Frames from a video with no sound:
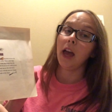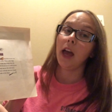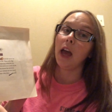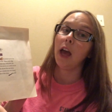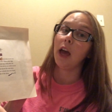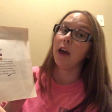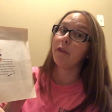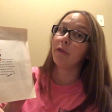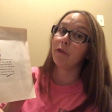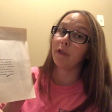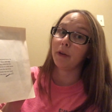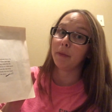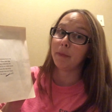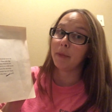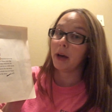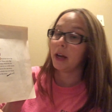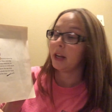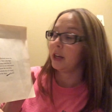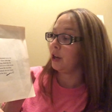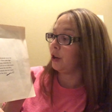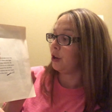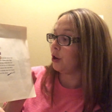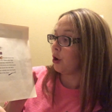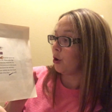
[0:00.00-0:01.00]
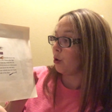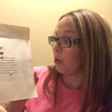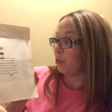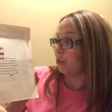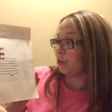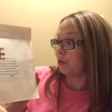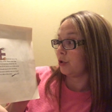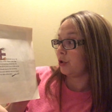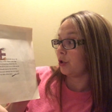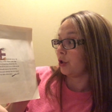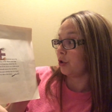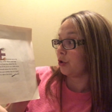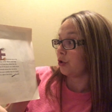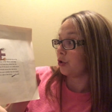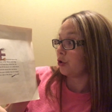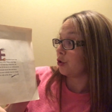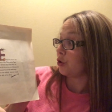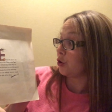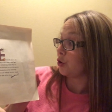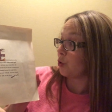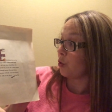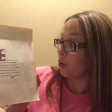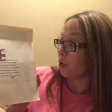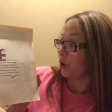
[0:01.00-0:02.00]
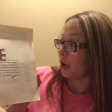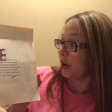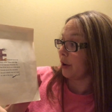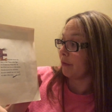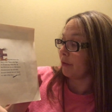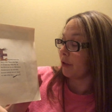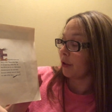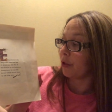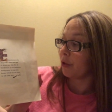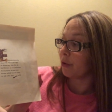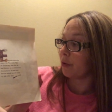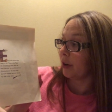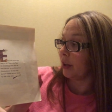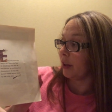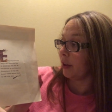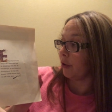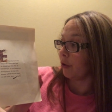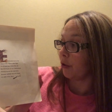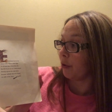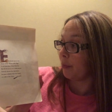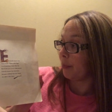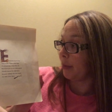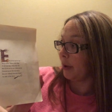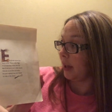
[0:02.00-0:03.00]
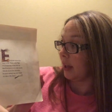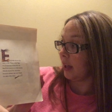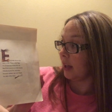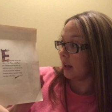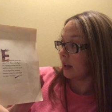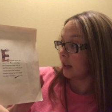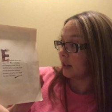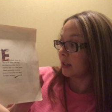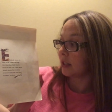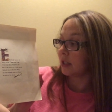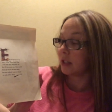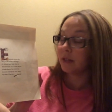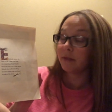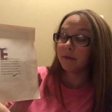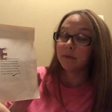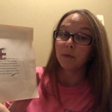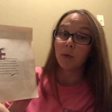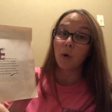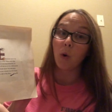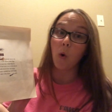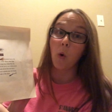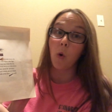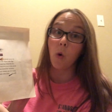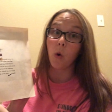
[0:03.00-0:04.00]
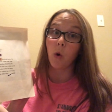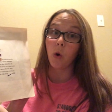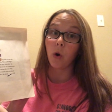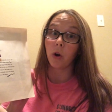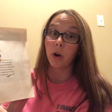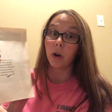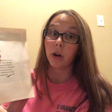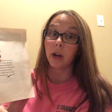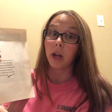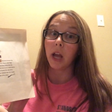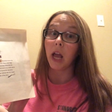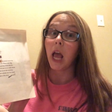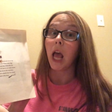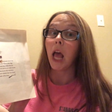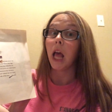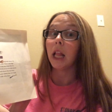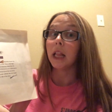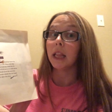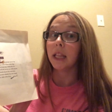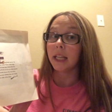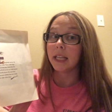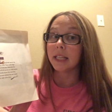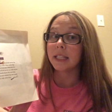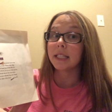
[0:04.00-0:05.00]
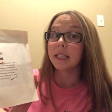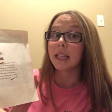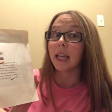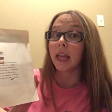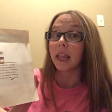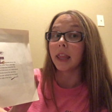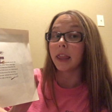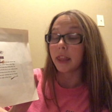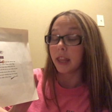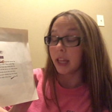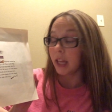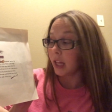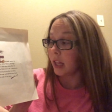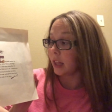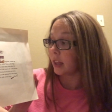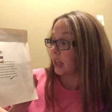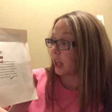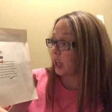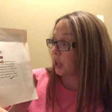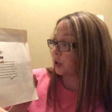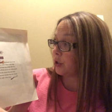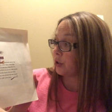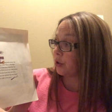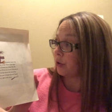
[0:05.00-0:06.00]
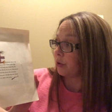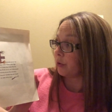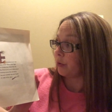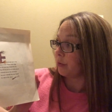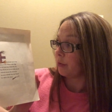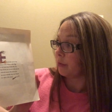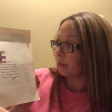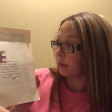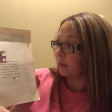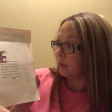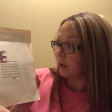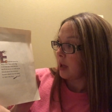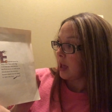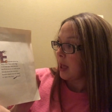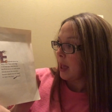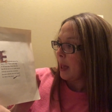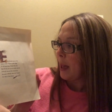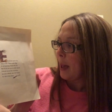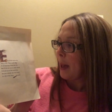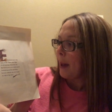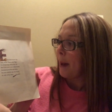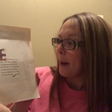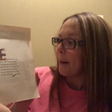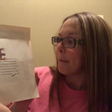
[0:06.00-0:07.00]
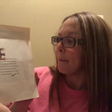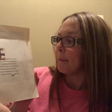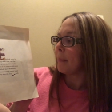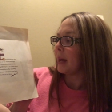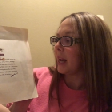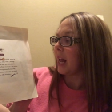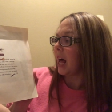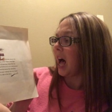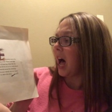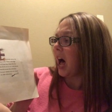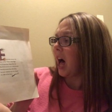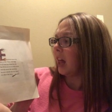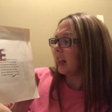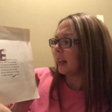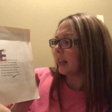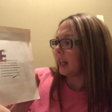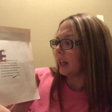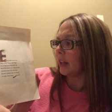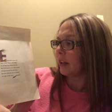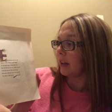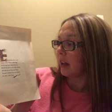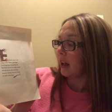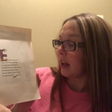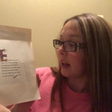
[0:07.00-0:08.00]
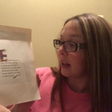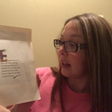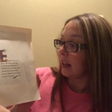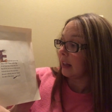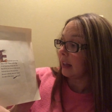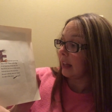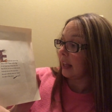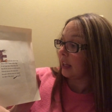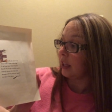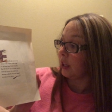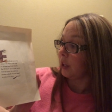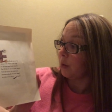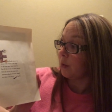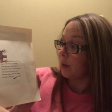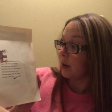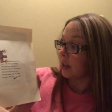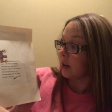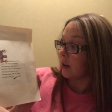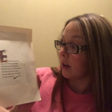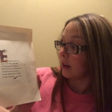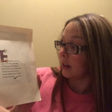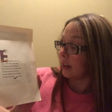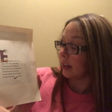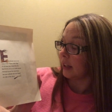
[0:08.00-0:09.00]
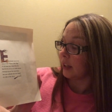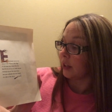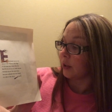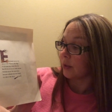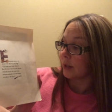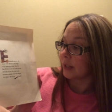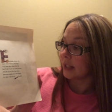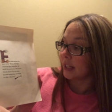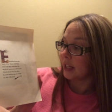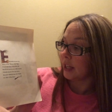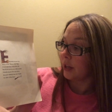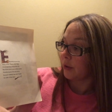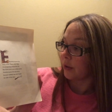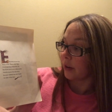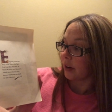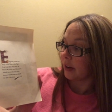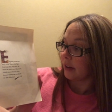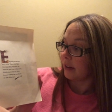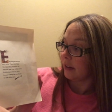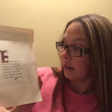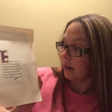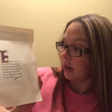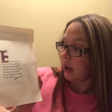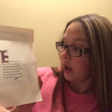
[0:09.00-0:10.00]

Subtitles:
Everybody knows the story of the three little pigs, or at least they think they do. But I'll let you in on a little secret.